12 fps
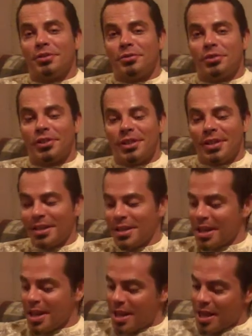sushi.
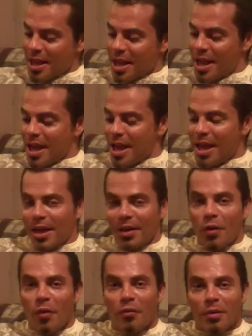There's oh, yeah, that's true. And
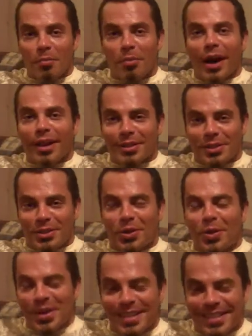over yeah, a bottle of soy